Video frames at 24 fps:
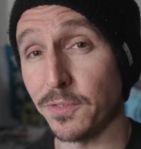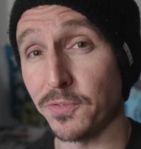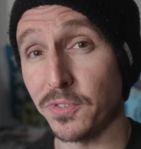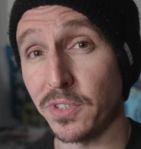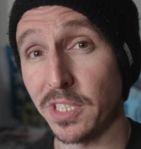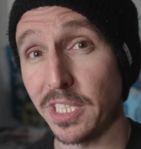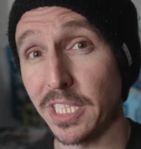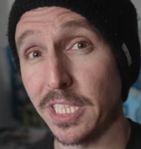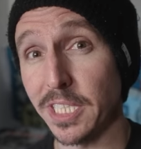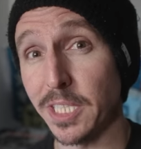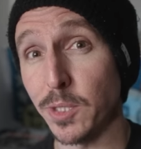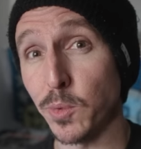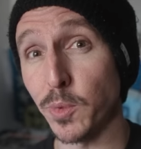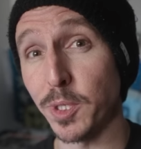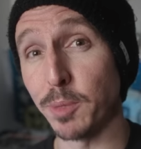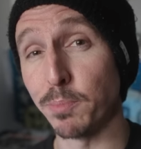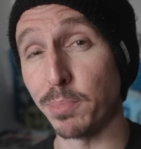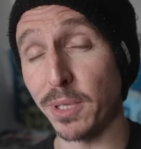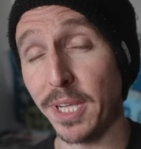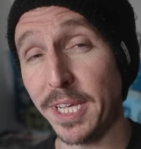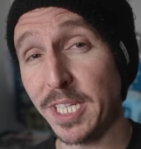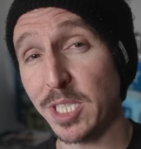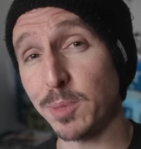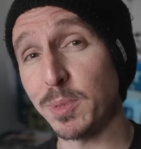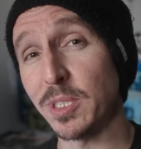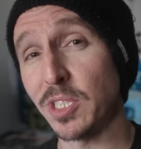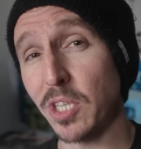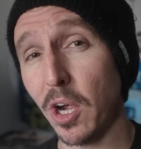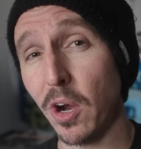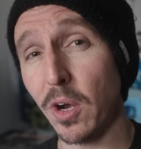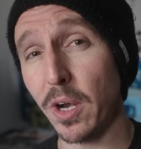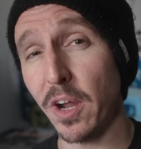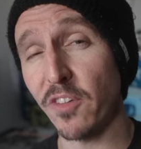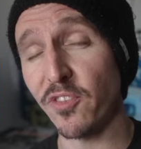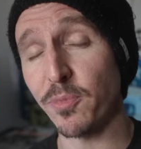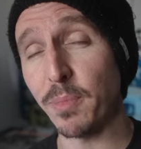if the
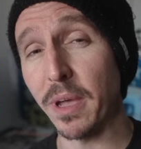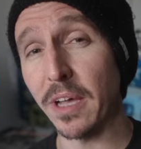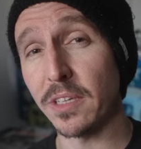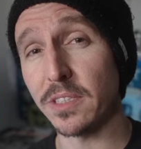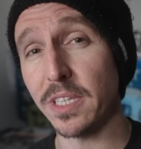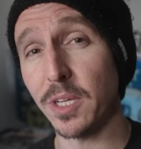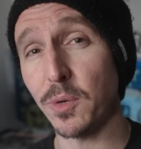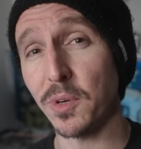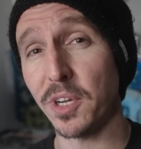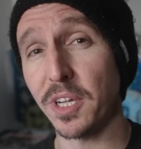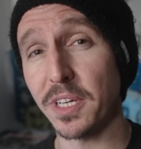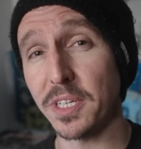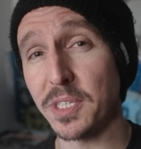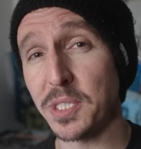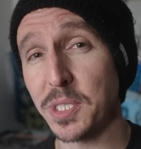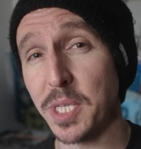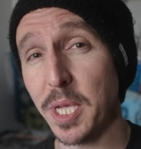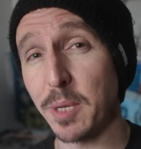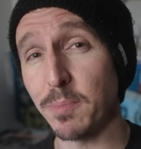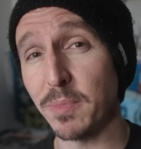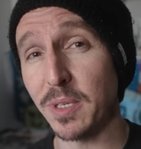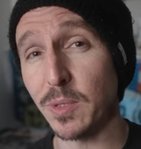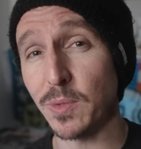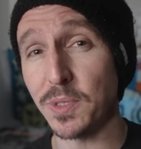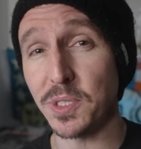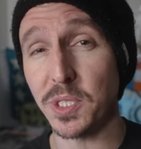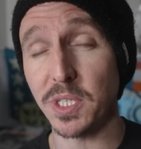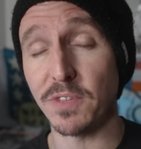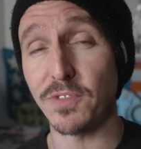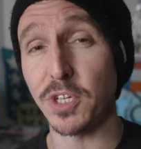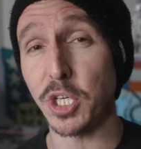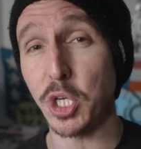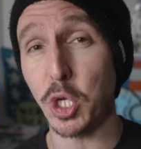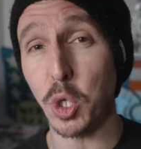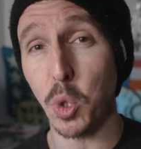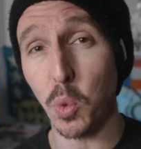replacement RF mount they were gonna send me
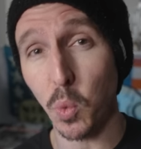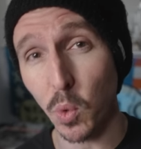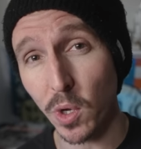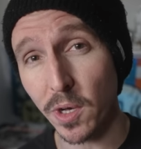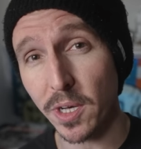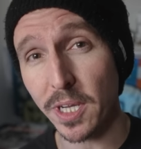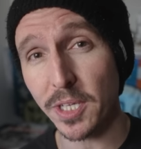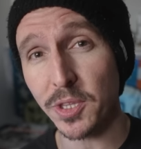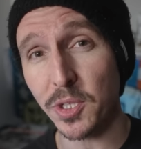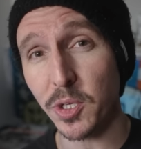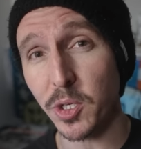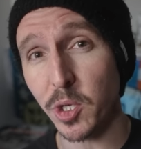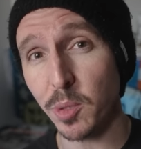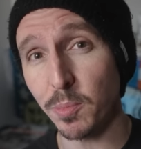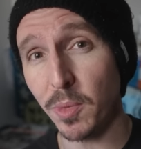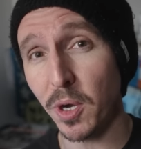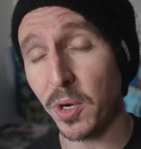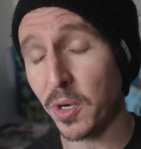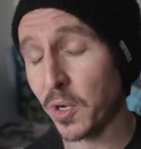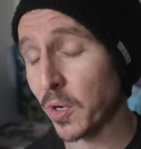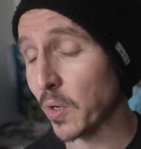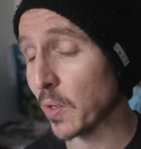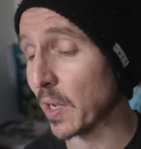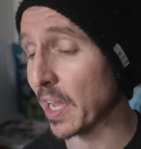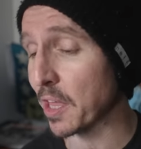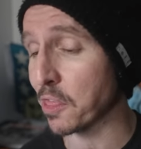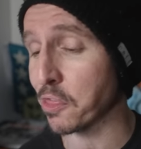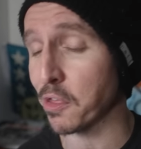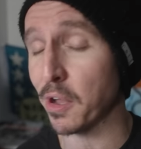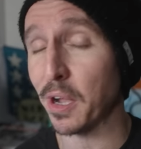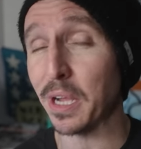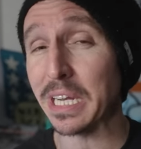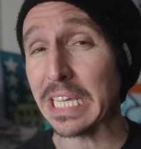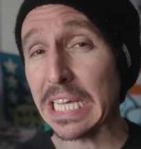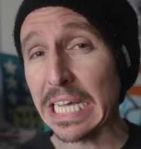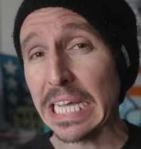was even gonna work on the Komodo, I
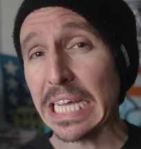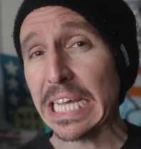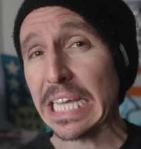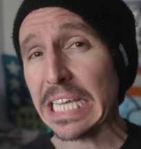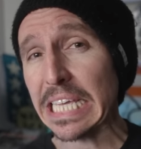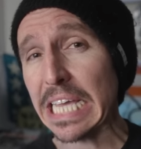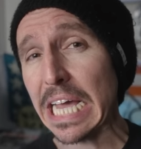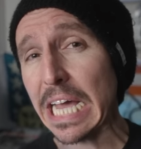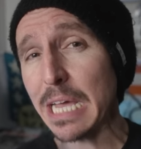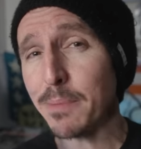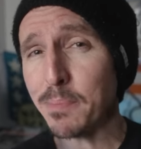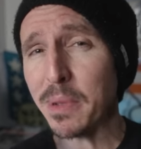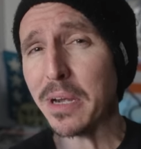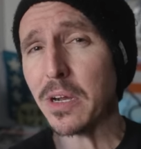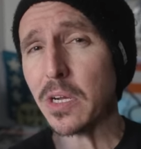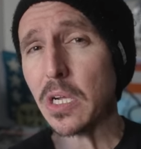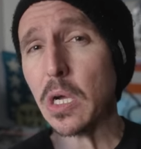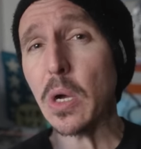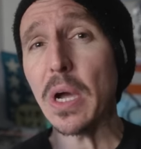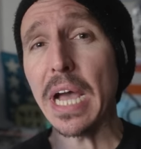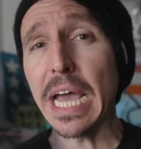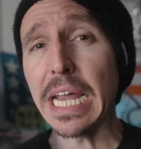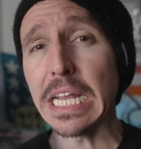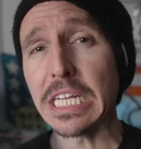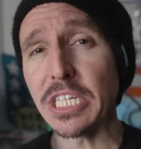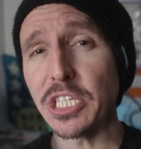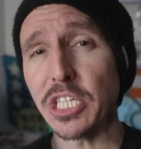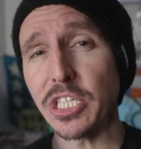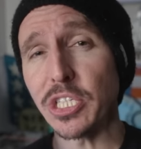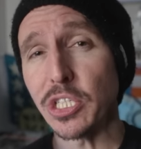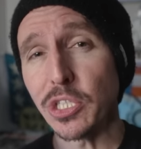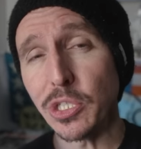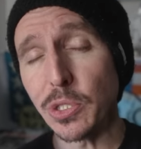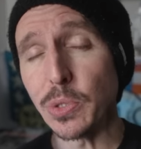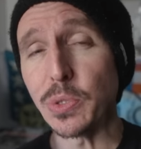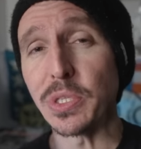thought, yeah, I better go ahead and
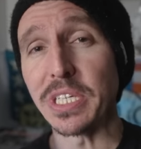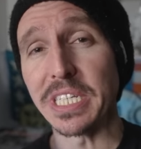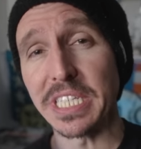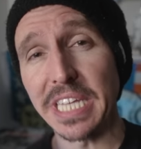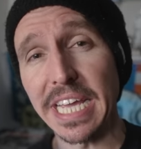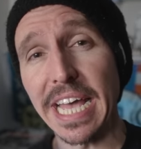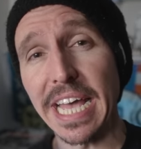just do the